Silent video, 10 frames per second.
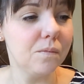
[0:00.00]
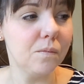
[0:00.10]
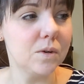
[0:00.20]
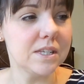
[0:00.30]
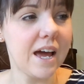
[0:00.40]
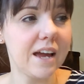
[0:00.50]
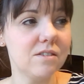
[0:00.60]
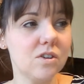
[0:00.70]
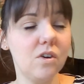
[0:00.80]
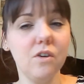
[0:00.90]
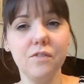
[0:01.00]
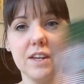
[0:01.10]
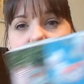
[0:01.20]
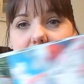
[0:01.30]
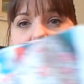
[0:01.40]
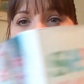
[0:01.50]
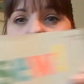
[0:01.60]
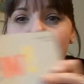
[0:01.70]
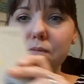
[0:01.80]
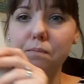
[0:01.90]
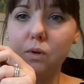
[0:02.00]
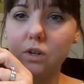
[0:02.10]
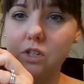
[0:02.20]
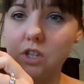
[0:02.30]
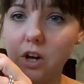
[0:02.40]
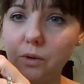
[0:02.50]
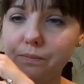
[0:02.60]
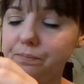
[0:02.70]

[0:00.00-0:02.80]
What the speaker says: was out of the Cath Kidston book Sew,